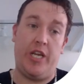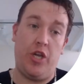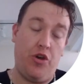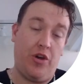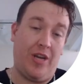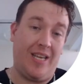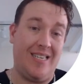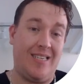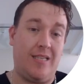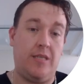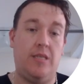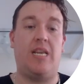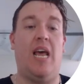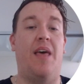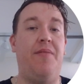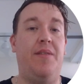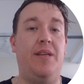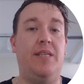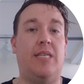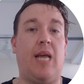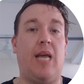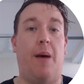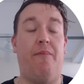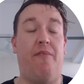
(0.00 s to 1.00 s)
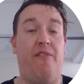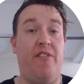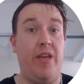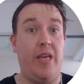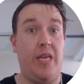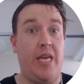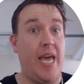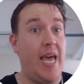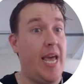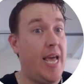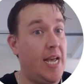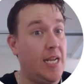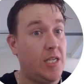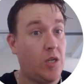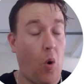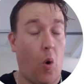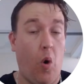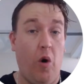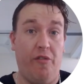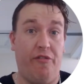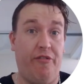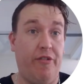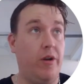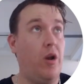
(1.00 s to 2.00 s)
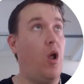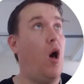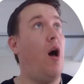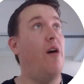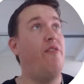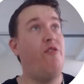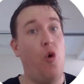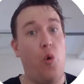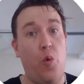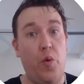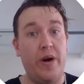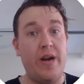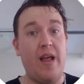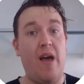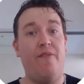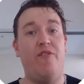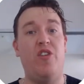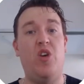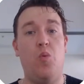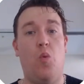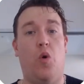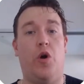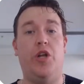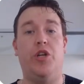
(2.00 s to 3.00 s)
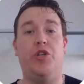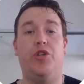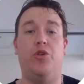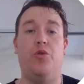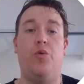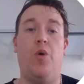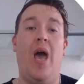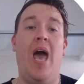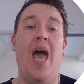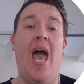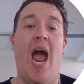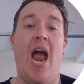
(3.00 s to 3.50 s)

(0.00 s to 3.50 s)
You can set this up for years or for life or whatever you want to do,